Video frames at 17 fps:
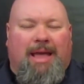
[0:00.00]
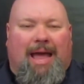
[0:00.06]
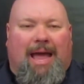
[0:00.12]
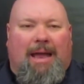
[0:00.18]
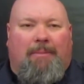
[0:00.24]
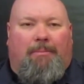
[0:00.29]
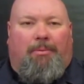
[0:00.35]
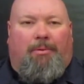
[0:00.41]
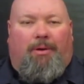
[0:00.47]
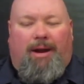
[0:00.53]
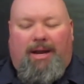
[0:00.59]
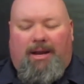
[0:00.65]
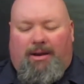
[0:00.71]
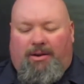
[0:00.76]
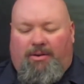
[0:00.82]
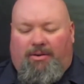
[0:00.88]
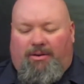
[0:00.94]
A
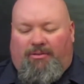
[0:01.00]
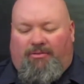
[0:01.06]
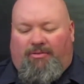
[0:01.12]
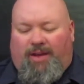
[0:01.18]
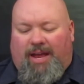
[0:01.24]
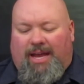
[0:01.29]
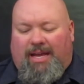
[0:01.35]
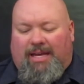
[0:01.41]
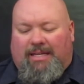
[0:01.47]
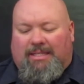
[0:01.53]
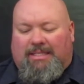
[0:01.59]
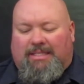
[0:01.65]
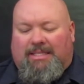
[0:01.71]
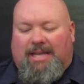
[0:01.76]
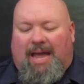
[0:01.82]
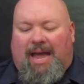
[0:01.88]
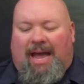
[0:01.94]
brand new
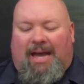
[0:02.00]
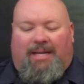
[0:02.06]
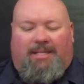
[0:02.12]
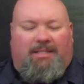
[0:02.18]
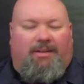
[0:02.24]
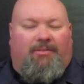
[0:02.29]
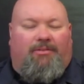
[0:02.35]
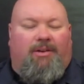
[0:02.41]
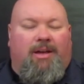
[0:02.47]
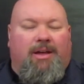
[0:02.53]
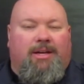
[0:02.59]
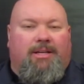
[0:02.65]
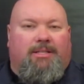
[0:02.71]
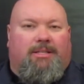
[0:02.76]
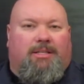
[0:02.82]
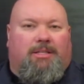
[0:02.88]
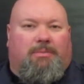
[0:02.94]
advanced active
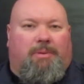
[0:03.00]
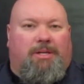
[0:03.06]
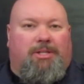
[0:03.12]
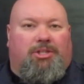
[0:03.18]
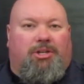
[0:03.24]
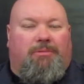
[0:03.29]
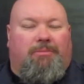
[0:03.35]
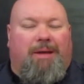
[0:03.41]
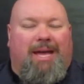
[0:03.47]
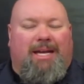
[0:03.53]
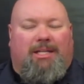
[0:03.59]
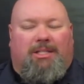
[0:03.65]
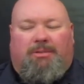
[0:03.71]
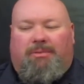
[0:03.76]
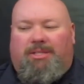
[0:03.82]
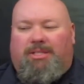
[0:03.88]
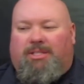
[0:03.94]
suspension
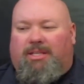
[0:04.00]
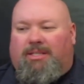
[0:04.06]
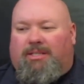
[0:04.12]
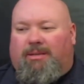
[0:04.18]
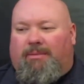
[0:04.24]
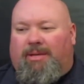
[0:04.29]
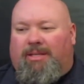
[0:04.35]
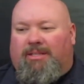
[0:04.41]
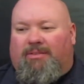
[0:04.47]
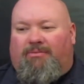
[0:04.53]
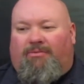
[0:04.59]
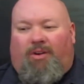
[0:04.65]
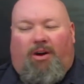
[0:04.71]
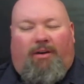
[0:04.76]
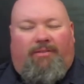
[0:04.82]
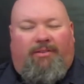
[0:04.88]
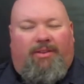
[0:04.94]
management system is
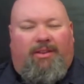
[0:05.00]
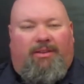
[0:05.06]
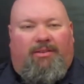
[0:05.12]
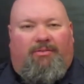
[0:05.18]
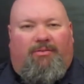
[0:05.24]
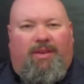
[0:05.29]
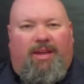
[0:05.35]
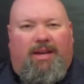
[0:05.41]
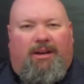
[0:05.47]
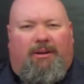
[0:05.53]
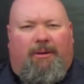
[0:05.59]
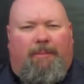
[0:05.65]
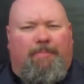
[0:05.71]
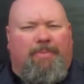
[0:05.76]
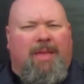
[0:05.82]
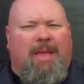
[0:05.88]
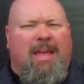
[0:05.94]
involved in this
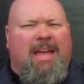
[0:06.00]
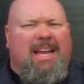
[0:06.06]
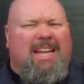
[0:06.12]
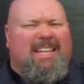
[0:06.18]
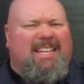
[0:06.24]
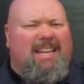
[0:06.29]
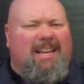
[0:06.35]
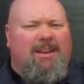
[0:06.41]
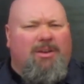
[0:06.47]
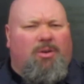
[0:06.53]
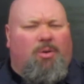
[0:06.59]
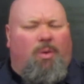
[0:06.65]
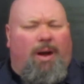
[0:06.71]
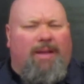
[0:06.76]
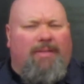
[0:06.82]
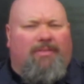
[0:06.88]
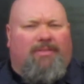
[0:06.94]
vehicle. Didn't
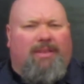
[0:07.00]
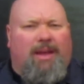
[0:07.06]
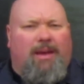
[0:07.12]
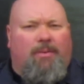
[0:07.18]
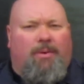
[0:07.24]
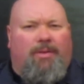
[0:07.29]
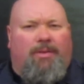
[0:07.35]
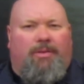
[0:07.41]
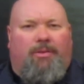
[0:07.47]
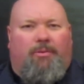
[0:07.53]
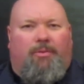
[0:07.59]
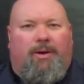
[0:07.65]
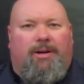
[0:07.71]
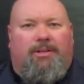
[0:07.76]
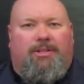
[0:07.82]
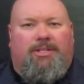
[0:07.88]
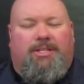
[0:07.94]
quite say whether the
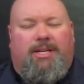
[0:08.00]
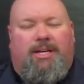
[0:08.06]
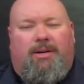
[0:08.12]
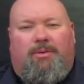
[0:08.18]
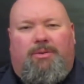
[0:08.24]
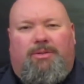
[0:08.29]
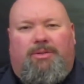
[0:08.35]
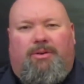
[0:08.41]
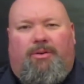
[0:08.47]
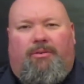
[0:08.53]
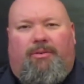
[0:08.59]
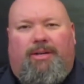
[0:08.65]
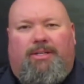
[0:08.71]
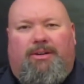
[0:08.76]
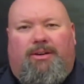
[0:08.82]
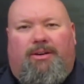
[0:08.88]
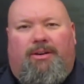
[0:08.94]
rear steer was going to
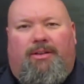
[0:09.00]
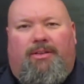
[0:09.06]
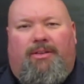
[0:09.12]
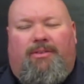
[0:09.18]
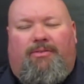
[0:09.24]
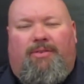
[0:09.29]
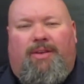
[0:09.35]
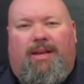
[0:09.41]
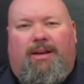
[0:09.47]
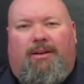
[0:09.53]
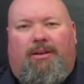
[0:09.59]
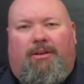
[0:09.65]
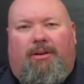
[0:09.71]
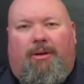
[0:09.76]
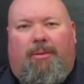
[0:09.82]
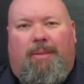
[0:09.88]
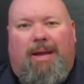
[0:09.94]
return on this
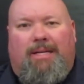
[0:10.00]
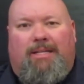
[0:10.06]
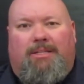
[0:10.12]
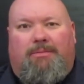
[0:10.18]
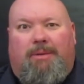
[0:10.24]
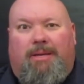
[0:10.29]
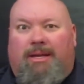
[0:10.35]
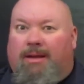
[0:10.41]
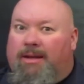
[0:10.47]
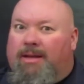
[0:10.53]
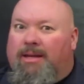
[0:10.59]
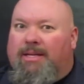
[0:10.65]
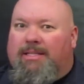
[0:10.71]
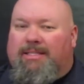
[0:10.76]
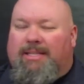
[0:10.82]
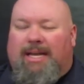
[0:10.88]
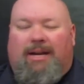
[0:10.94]
vehicle or it may just be
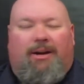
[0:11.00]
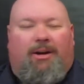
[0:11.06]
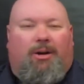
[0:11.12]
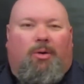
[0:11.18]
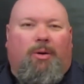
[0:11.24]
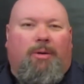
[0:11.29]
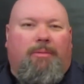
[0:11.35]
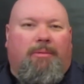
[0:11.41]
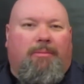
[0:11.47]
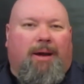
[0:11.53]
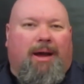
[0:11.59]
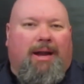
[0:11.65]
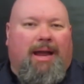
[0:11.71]
standard equipment by